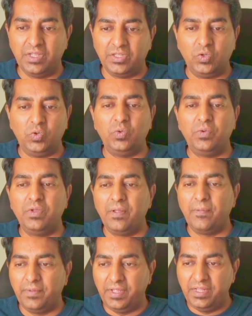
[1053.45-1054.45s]
So
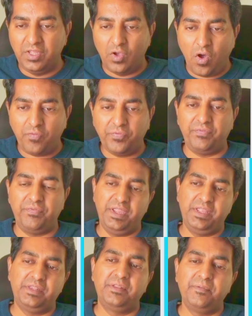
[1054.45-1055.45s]
in the offer phase,